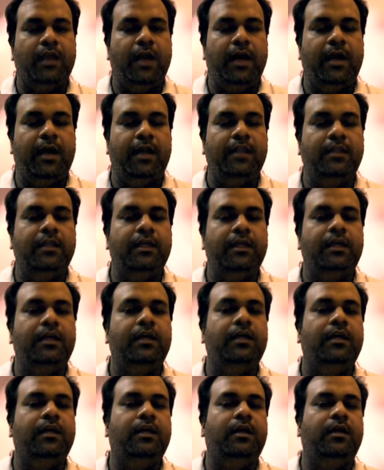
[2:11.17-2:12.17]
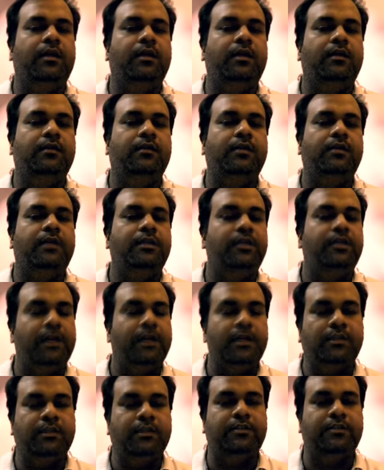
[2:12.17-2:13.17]
and in the
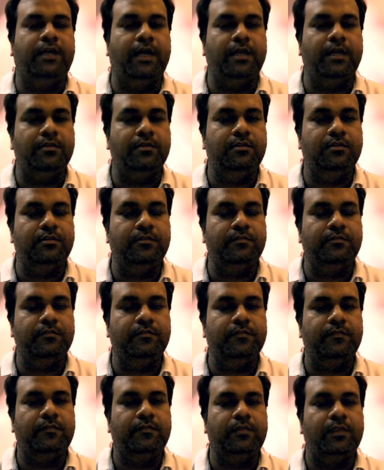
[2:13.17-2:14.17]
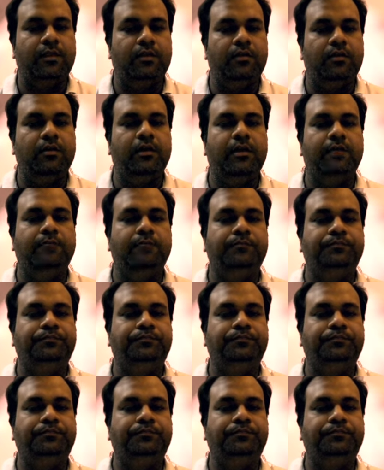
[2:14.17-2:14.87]
earthy signs. Okay,